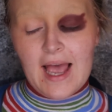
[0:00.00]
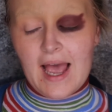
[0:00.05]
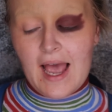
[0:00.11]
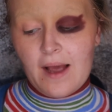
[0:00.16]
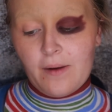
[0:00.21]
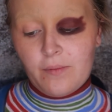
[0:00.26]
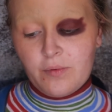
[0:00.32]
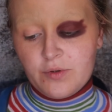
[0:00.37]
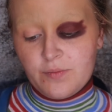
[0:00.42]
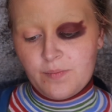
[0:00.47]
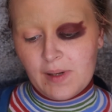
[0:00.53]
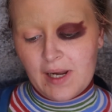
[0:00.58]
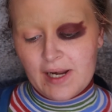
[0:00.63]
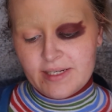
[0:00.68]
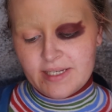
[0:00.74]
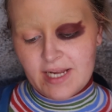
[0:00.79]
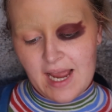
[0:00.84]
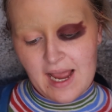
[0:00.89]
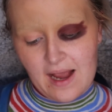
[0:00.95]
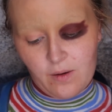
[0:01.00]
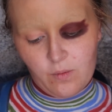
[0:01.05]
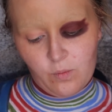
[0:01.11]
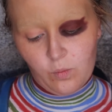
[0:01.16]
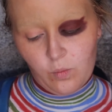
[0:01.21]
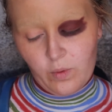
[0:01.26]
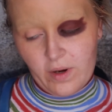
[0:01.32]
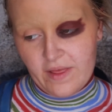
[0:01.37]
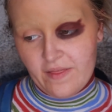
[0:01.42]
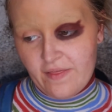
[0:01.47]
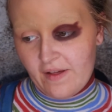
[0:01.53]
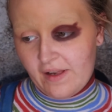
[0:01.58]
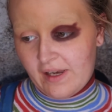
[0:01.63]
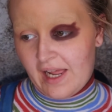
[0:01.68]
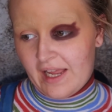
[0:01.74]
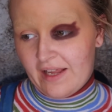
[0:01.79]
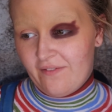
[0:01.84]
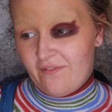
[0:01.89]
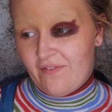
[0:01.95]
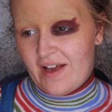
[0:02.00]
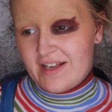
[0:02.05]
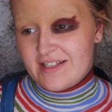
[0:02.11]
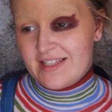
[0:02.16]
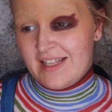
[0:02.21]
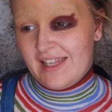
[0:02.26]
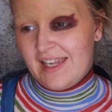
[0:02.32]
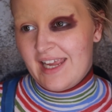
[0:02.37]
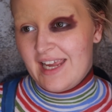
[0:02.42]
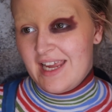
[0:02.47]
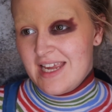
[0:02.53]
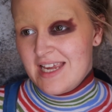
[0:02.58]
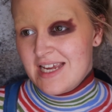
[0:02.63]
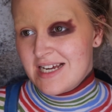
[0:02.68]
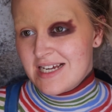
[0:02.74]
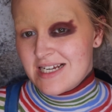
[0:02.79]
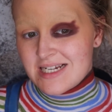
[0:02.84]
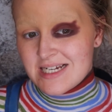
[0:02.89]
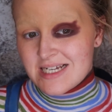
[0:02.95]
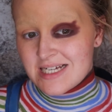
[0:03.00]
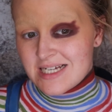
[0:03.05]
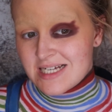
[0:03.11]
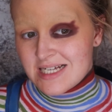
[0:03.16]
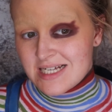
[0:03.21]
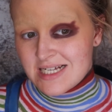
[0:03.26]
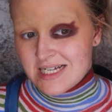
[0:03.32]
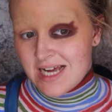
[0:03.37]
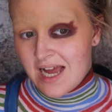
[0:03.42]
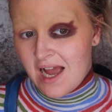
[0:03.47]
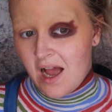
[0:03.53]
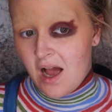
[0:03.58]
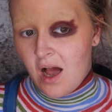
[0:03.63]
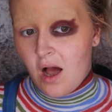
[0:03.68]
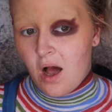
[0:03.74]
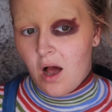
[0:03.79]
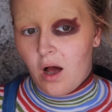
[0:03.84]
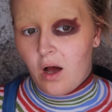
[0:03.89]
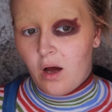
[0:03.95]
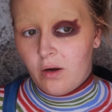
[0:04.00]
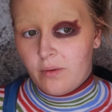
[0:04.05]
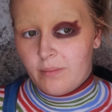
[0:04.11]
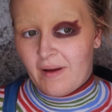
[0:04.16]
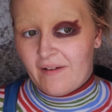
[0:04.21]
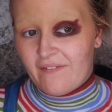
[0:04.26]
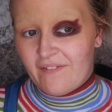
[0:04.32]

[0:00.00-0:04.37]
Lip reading: I would blend it out with like Vaseline on my